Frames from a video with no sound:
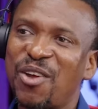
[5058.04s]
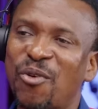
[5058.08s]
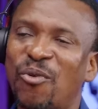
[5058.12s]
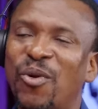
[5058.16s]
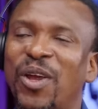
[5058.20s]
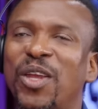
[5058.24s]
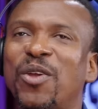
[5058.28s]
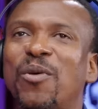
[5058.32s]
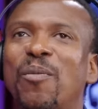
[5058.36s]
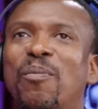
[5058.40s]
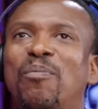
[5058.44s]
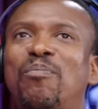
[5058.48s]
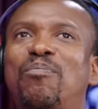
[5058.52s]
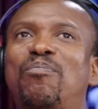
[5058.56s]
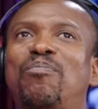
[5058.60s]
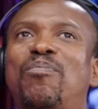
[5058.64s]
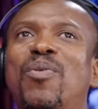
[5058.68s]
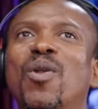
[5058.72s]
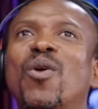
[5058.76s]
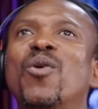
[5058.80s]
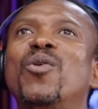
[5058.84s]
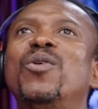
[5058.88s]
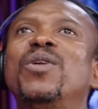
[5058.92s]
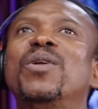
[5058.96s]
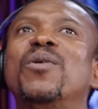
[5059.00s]
Were you
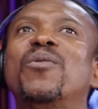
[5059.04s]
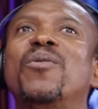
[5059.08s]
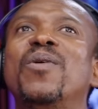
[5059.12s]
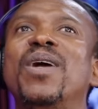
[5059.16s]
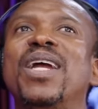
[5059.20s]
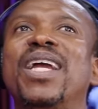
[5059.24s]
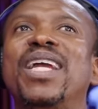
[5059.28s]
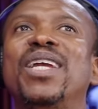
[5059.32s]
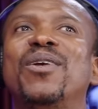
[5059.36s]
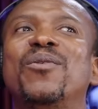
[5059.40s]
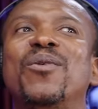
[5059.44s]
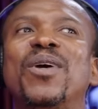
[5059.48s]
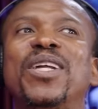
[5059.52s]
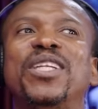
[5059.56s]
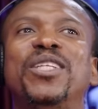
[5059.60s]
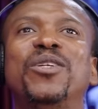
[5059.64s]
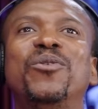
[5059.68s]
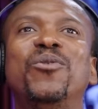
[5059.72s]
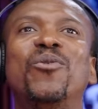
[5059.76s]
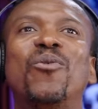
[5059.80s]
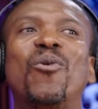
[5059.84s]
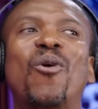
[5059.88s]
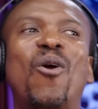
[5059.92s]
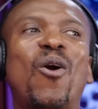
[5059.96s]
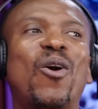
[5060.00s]
blown away when
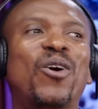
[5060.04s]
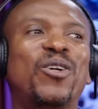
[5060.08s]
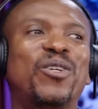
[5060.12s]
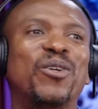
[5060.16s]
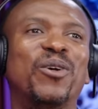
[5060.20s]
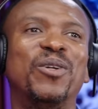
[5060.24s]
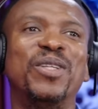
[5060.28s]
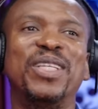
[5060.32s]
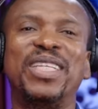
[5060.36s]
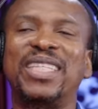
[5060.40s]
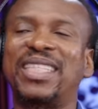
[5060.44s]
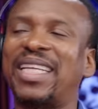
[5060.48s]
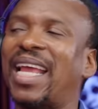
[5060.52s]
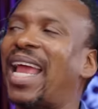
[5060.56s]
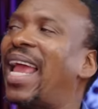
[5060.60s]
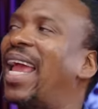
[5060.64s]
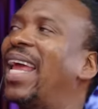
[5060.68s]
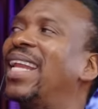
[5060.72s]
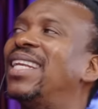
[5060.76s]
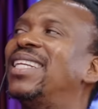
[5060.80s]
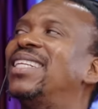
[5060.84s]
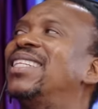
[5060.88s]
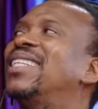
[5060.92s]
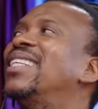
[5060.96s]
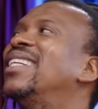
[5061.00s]
you walked on
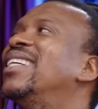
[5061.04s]
set